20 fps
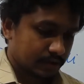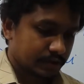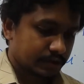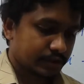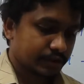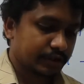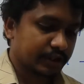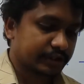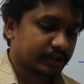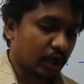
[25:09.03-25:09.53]

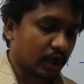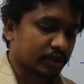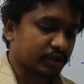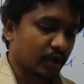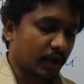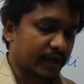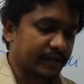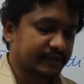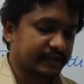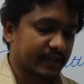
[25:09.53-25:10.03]
to the
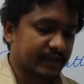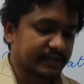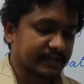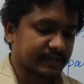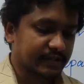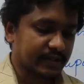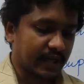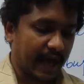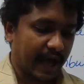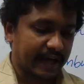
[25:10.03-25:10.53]
tortoises
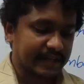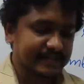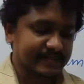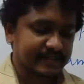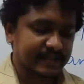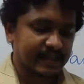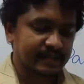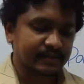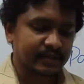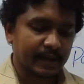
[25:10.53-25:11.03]

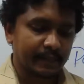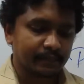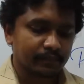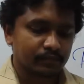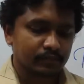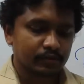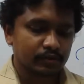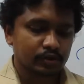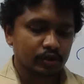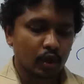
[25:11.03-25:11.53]
asking
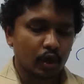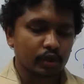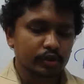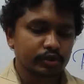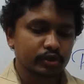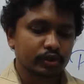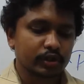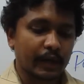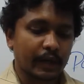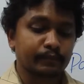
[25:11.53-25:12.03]
them not
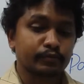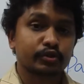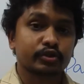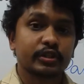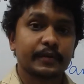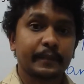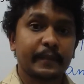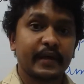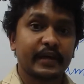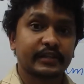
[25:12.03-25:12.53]
to come to
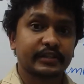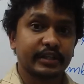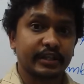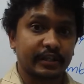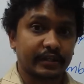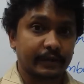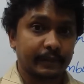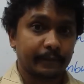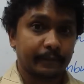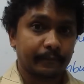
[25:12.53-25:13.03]
the
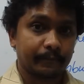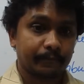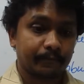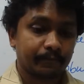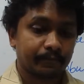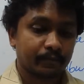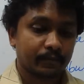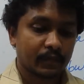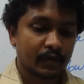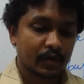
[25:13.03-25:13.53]
meeting.
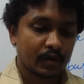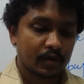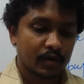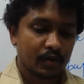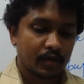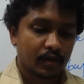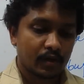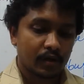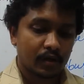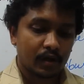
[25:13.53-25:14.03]

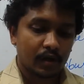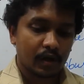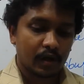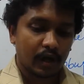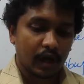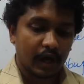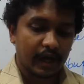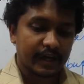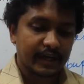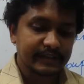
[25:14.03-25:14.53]

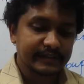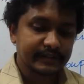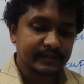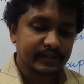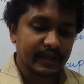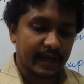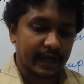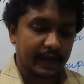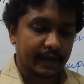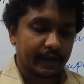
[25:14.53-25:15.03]

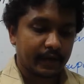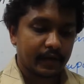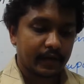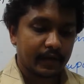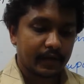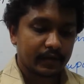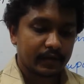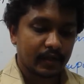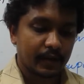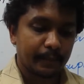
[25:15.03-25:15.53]
Ahiste,
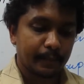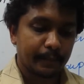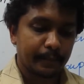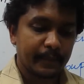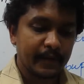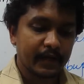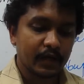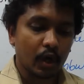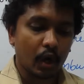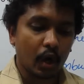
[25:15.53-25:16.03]
the
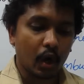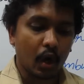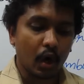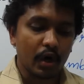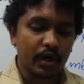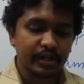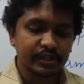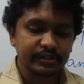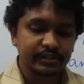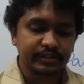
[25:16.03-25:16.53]
big
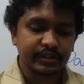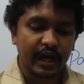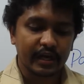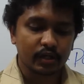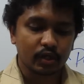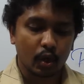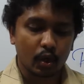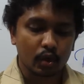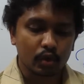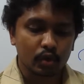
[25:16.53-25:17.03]
old
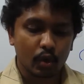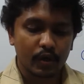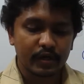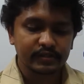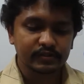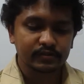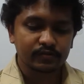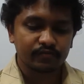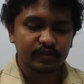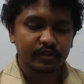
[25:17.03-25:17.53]
star
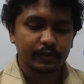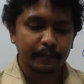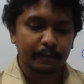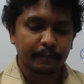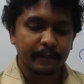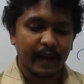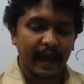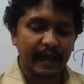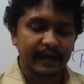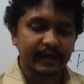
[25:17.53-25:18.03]
tortoise with
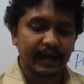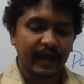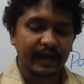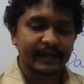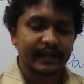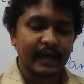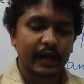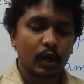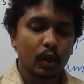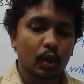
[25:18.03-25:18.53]
black
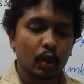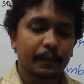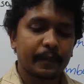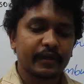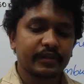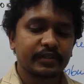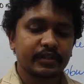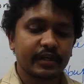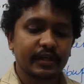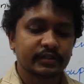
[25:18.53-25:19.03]
and yellow
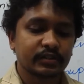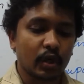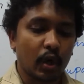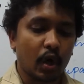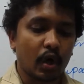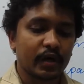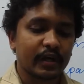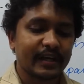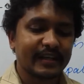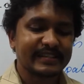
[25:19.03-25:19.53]
pictures
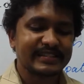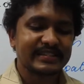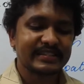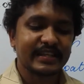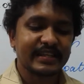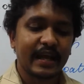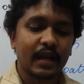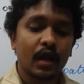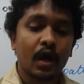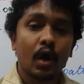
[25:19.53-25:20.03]
on his
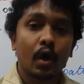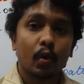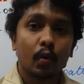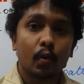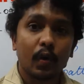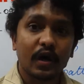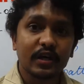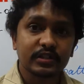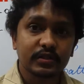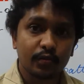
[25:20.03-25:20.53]
shell,
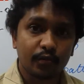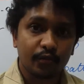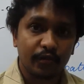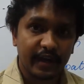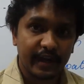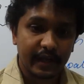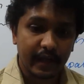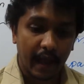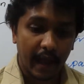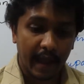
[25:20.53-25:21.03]
was
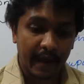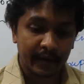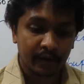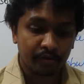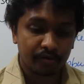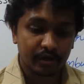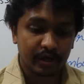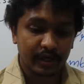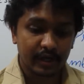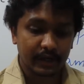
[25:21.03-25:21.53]
very
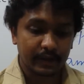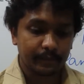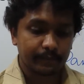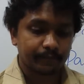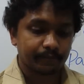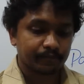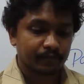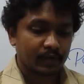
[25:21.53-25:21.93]
angry.